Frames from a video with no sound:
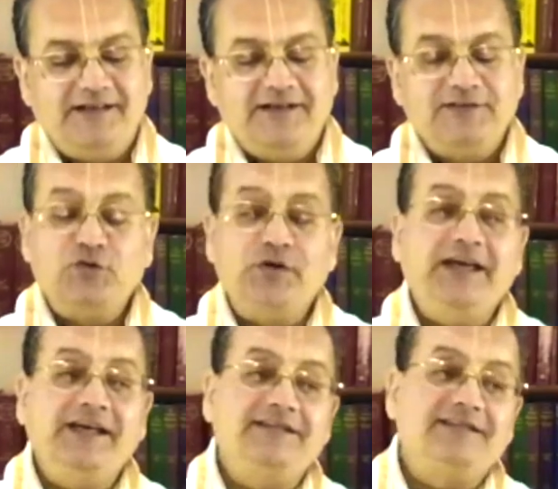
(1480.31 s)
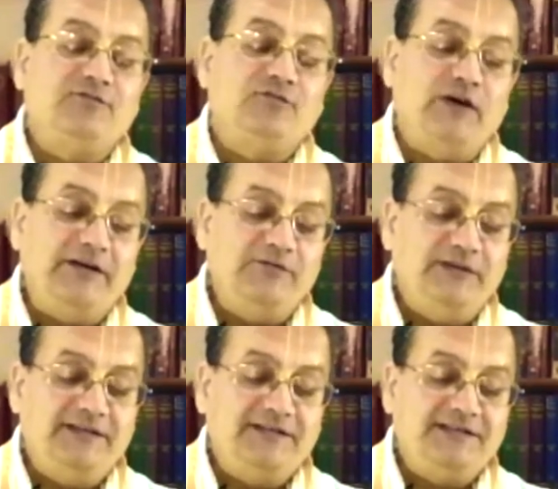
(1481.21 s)
So he is one
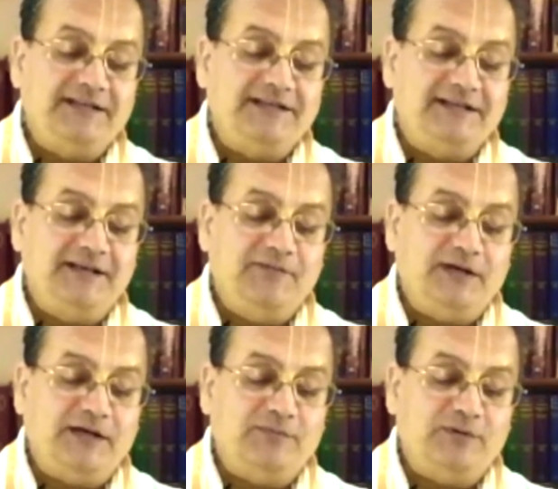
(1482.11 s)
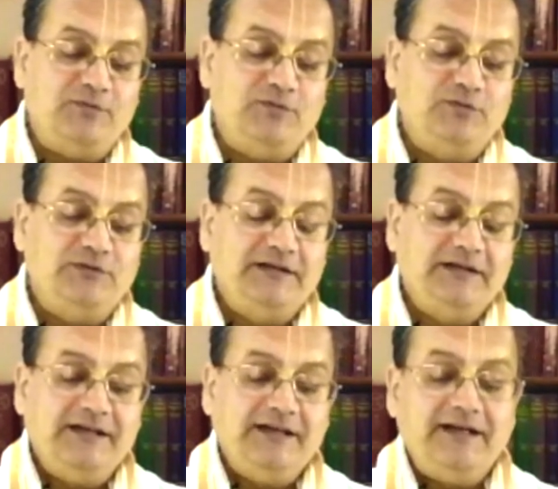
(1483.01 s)
with Chaitanya Mahaprabhu
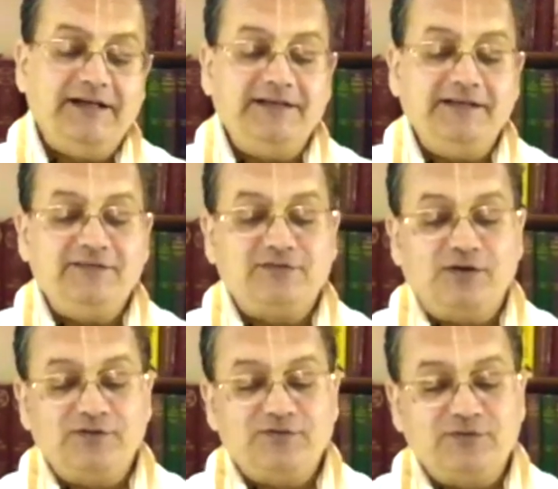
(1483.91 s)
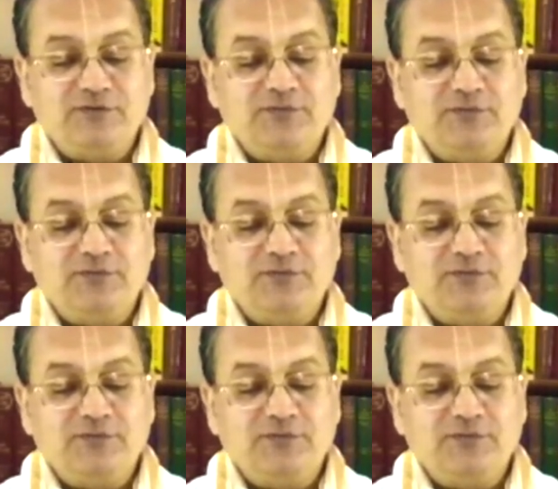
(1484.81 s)
and he is also